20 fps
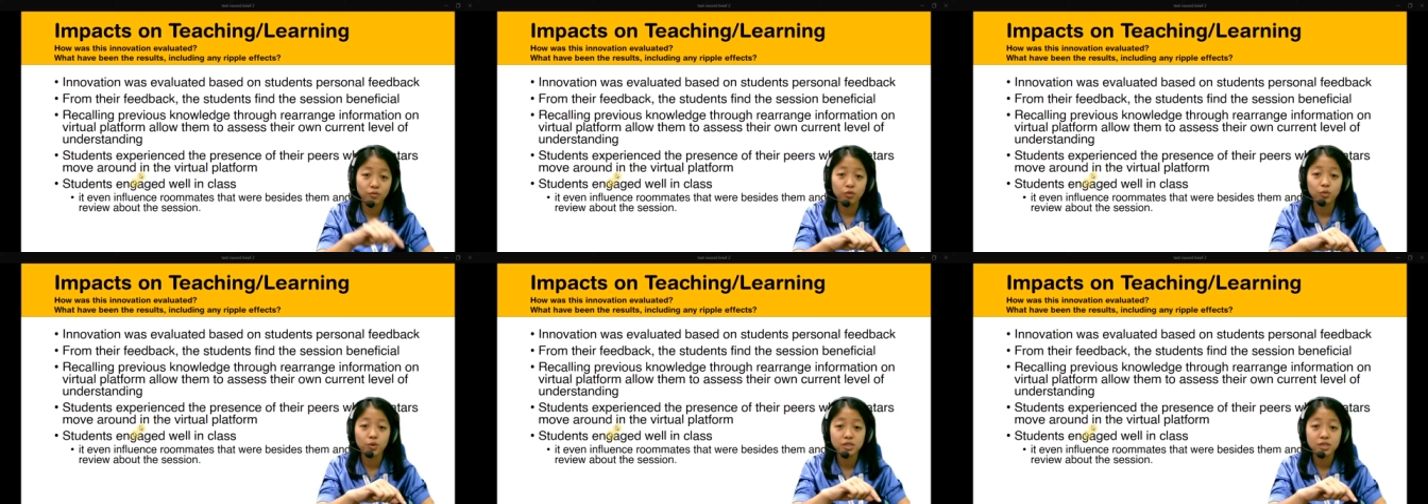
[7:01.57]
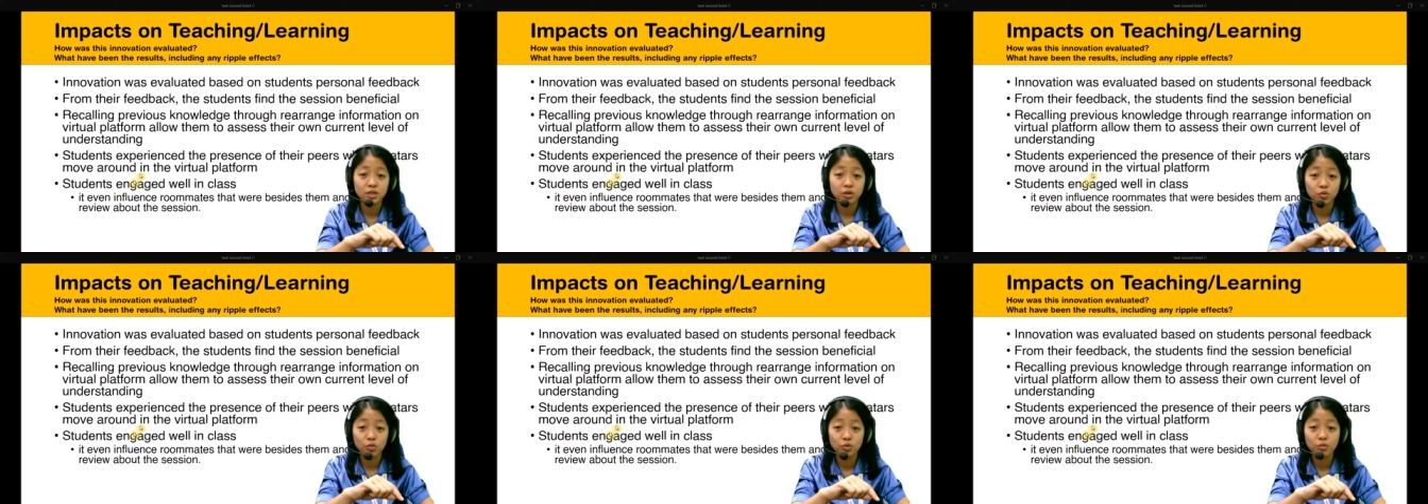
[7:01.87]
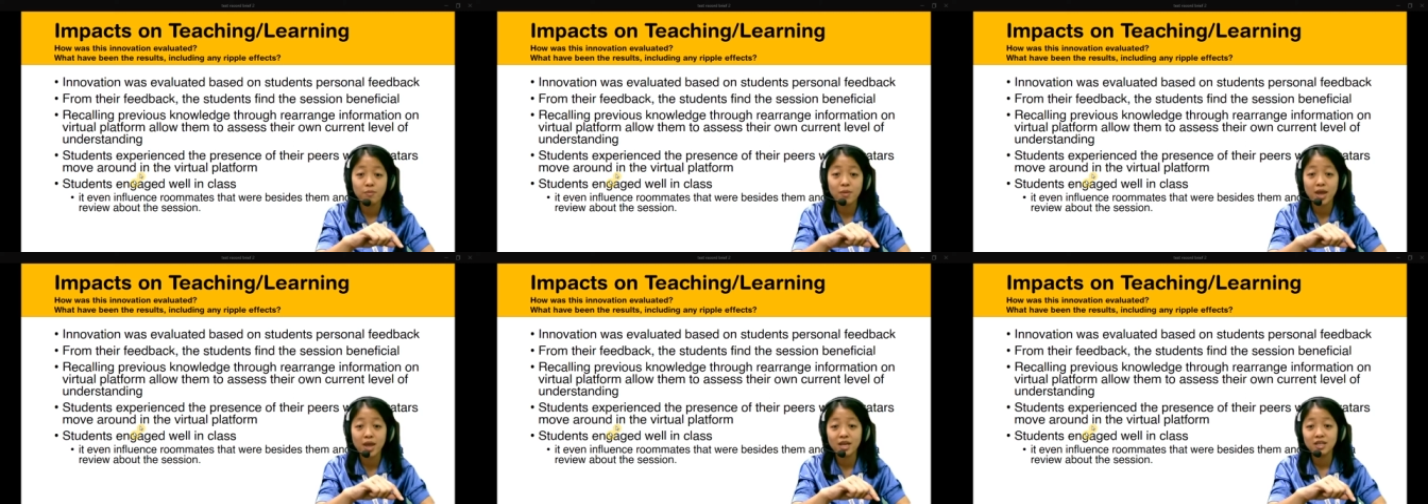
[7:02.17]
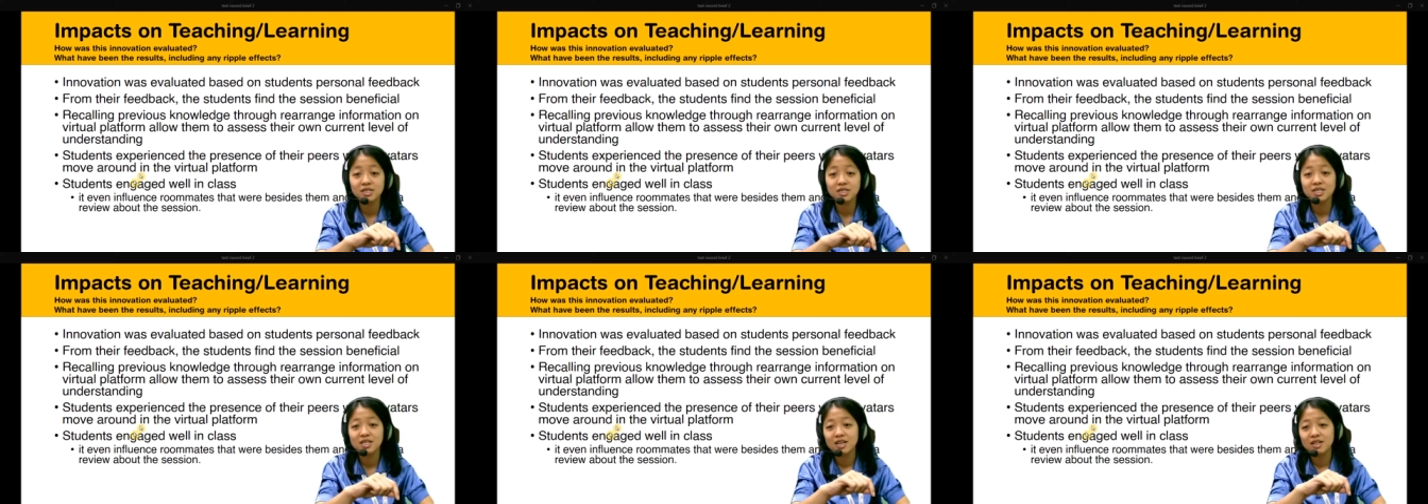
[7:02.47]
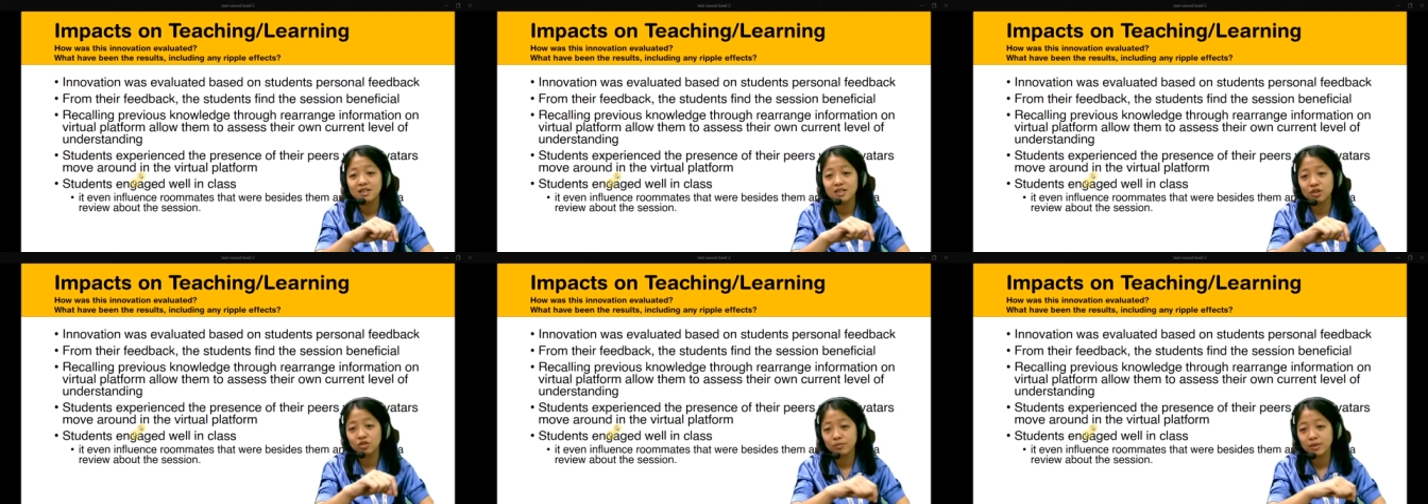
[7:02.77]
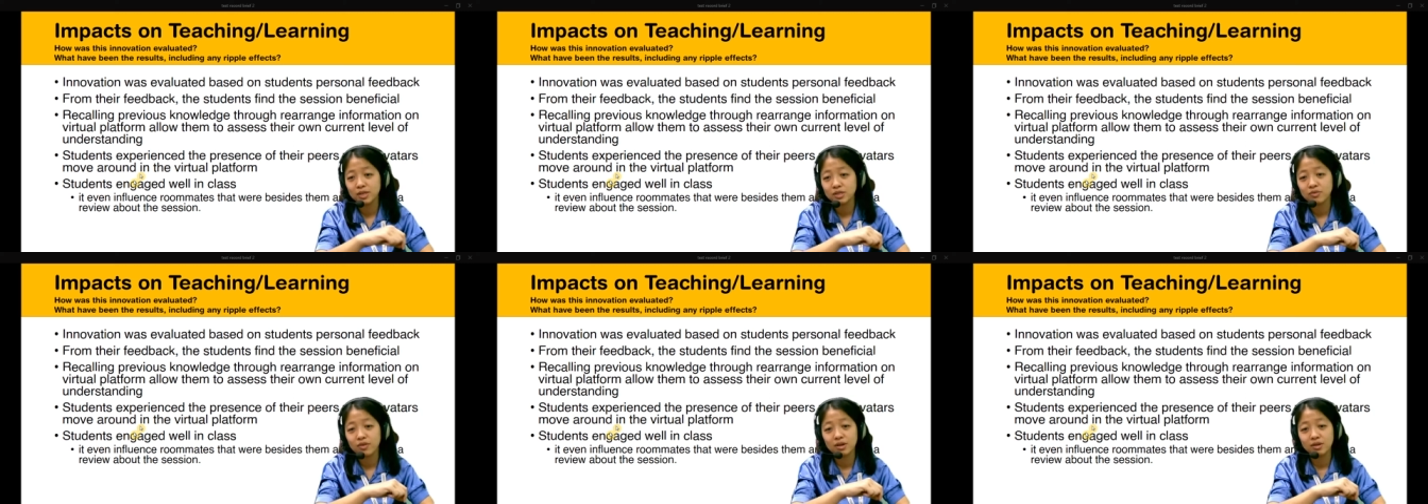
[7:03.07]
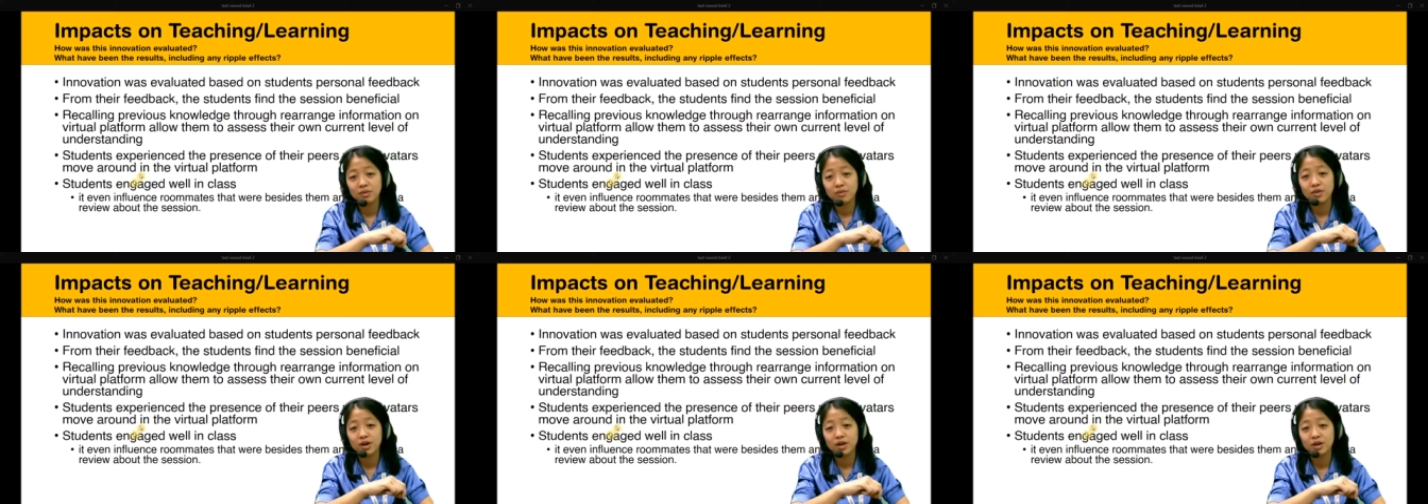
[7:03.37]
the roommates. The roommates find it
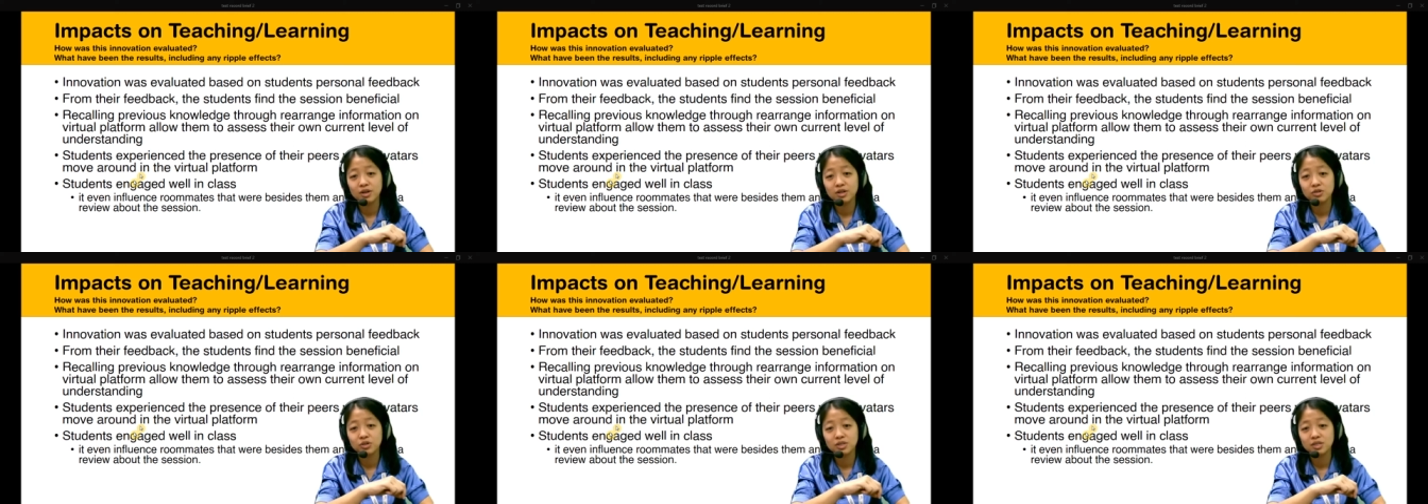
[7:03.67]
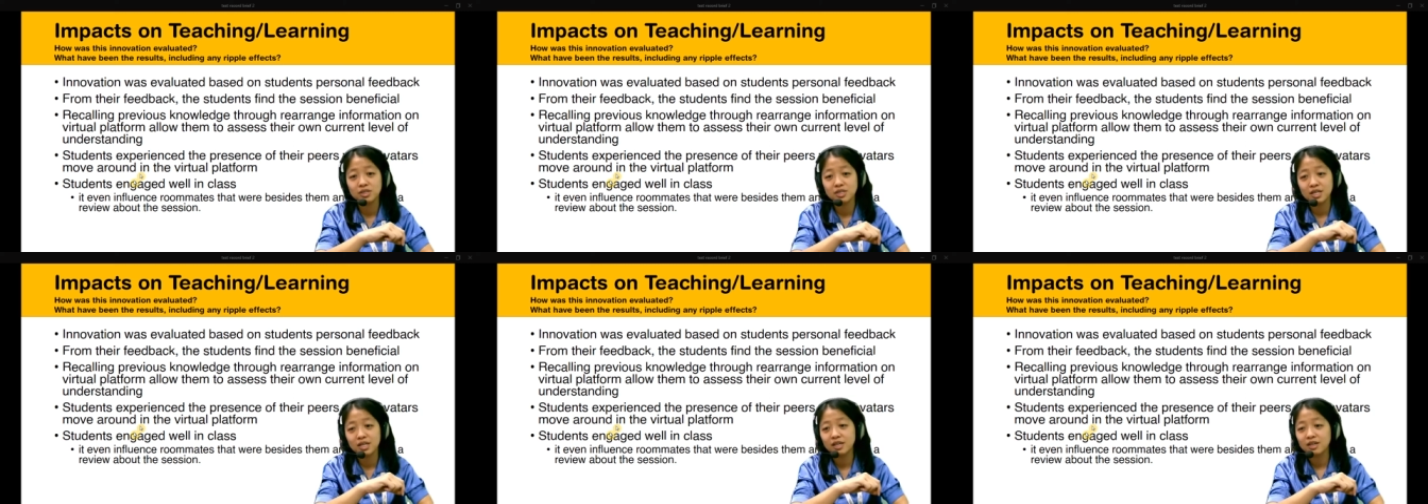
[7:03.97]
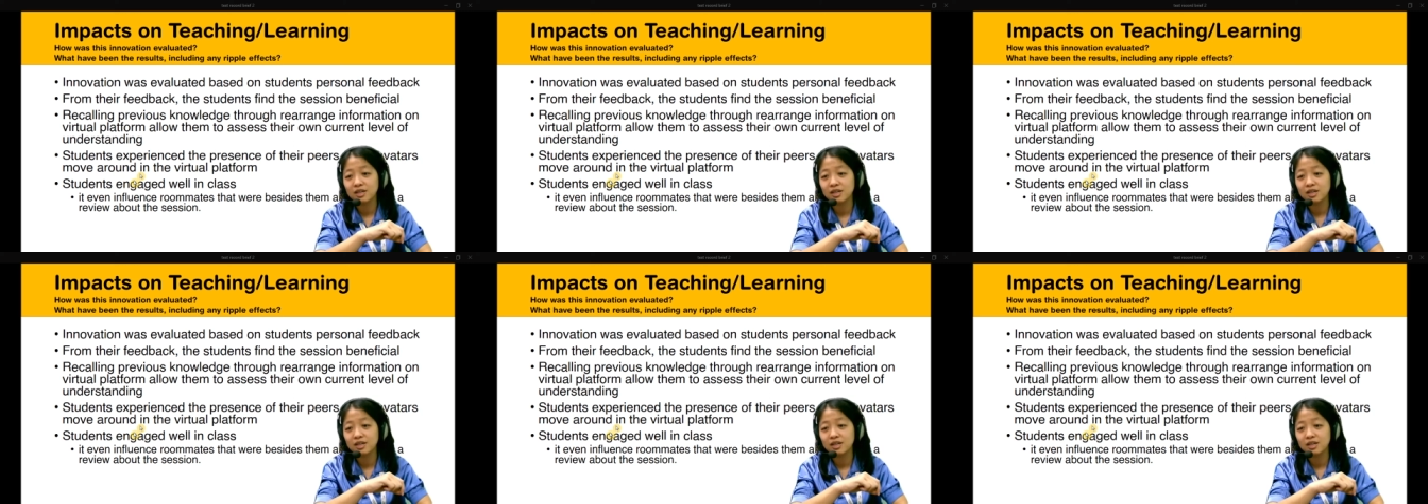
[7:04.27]
very interesting.